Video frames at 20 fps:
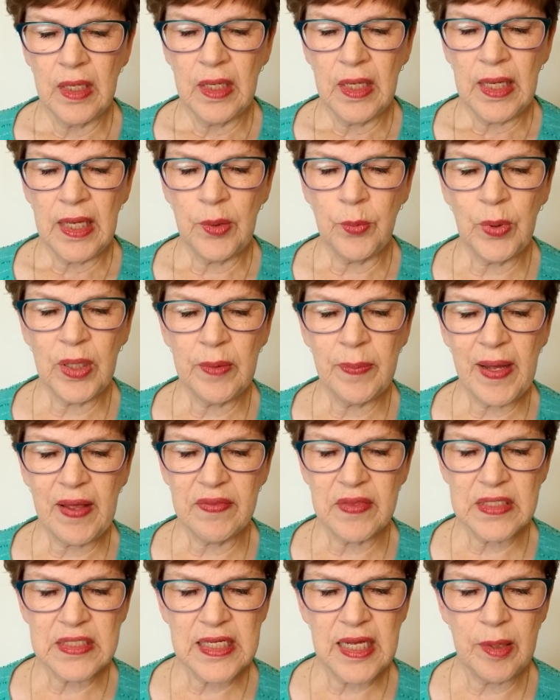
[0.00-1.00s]
And what about
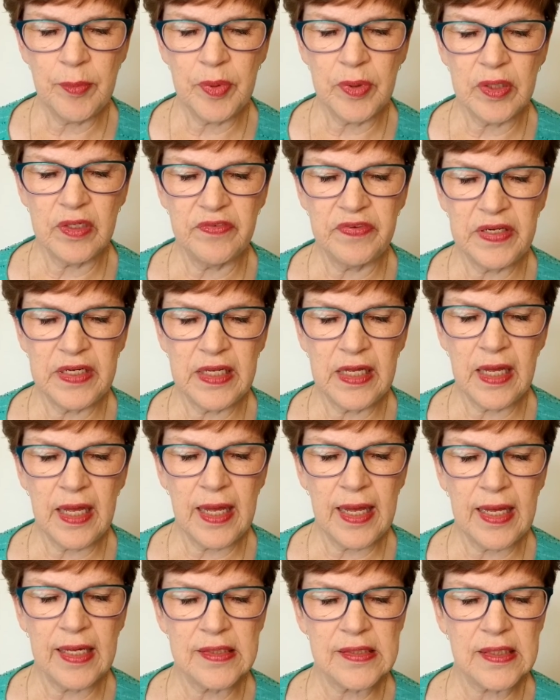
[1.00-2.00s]
the temple, Lavinia
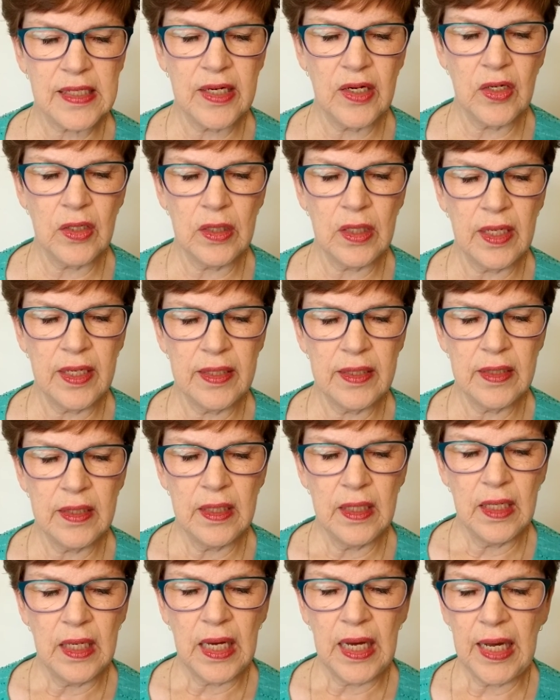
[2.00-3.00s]
asked Caroline.
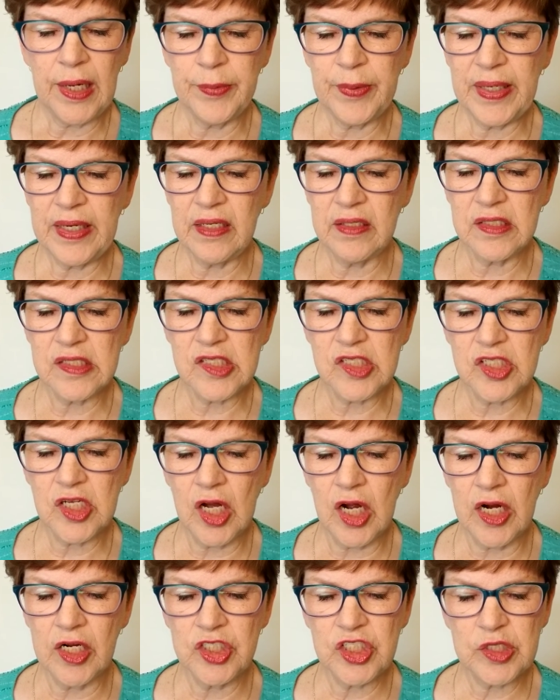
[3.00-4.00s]
I read in the
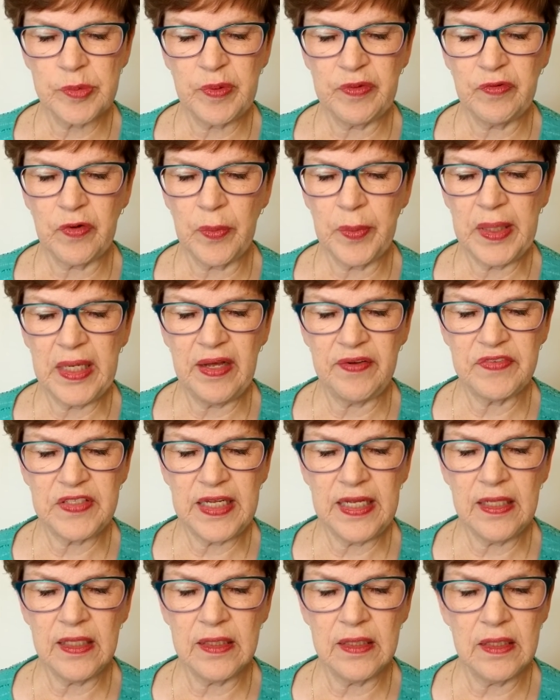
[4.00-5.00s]
Star just before we left
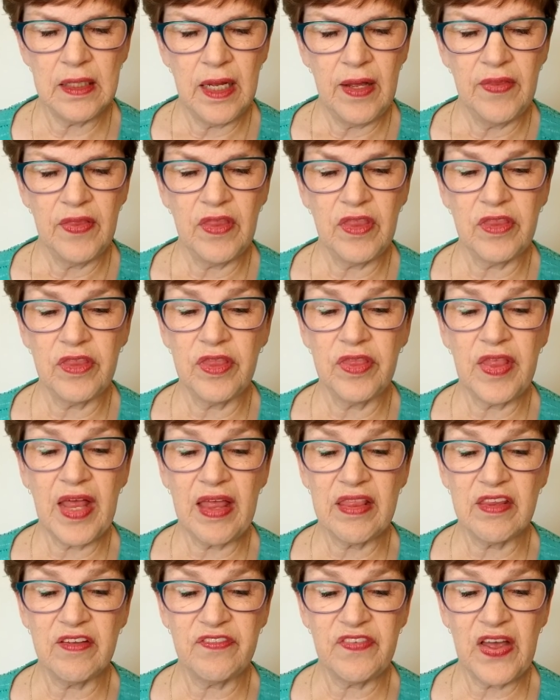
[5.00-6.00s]
England
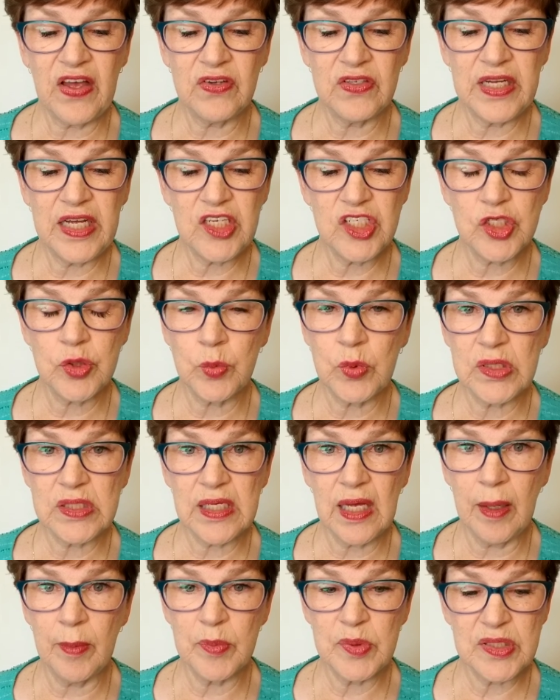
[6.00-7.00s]
that the foundation was
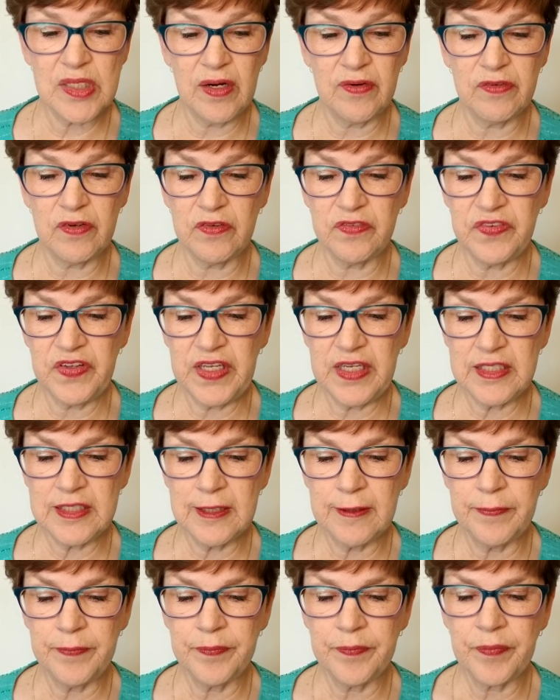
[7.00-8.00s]
up several feet.
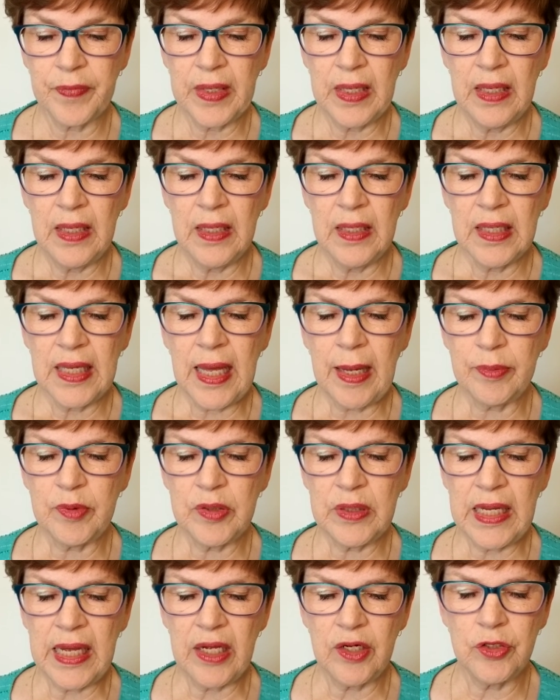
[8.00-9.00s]

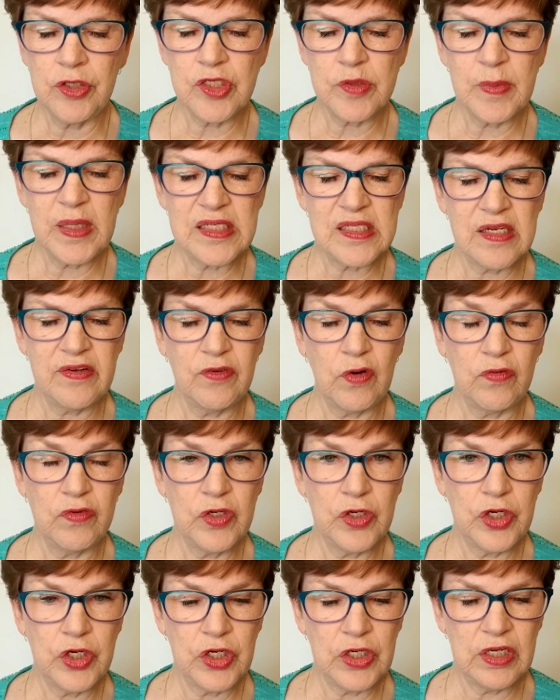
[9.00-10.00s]
Captain Andrews must have
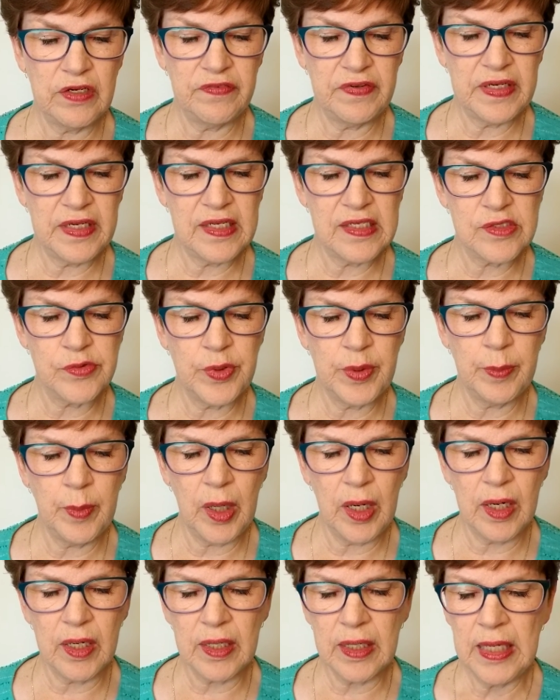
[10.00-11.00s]
overheard Lavinia's
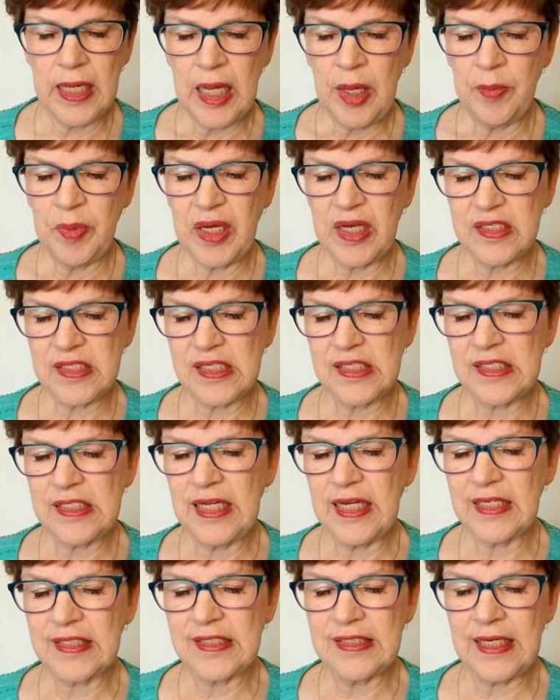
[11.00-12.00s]
remark, because his
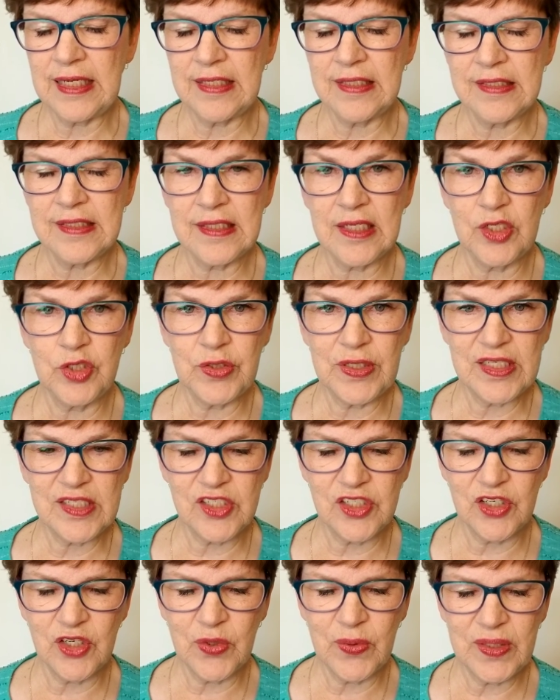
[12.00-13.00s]
next sentence addressed
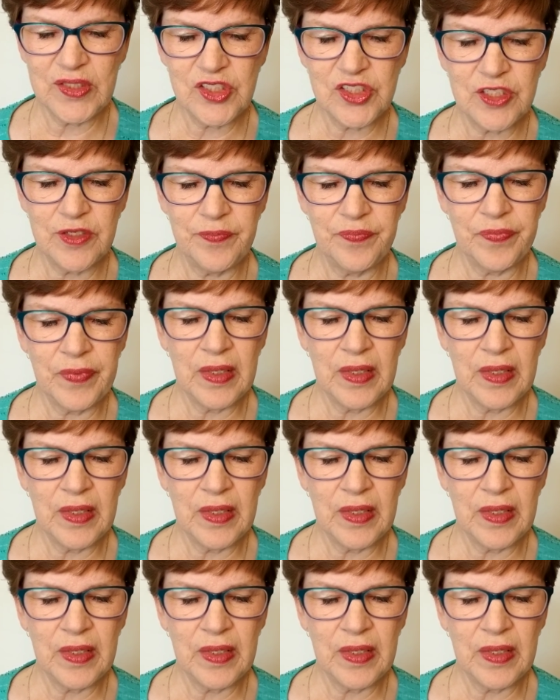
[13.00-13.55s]
her question.